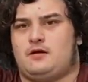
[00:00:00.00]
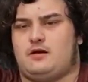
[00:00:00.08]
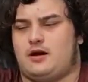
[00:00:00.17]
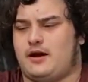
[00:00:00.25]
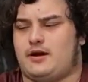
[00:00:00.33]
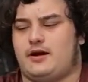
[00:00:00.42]

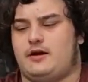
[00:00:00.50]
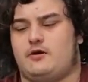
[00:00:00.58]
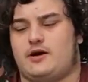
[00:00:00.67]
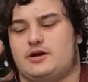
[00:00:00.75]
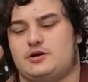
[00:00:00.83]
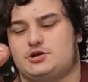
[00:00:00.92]
and I know
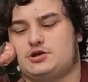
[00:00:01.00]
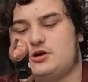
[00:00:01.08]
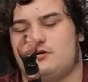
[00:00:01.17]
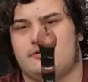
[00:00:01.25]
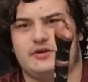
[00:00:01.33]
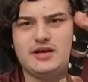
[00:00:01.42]
I didn't
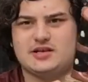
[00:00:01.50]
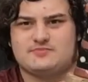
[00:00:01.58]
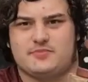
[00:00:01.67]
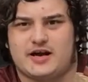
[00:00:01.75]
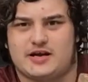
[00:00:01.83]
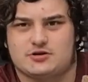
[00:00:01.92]
show these,
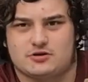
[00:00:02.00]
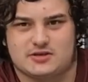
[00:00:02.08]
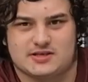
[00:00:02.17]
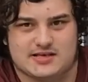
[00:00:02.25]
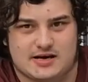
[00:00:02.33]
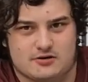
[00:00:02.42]
but I took
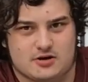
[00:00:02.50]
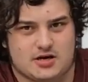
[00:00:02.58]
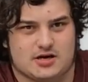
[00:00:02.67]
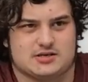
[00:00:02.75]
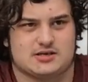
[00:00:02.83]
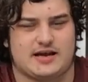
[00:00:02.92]
these out
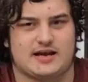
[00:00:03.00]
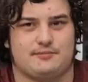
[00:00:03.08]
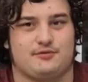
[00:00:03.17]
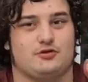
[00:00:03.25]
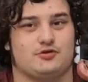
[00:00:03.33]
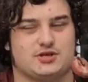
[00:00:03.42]
because I kept
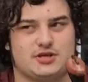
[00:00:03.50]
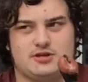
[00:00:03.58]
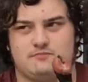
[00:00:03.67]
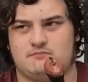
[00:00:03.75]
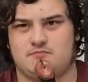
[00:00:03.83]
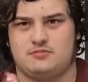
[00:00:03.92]
losing
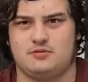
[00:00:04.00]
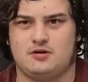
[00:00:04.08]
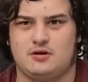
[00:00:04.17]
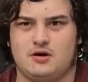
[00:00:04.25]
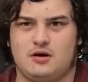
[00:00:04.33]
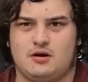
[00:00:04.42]
them.
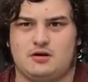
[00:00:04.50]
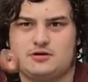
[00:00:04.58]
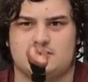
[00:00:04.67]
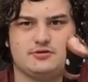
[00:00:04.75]
The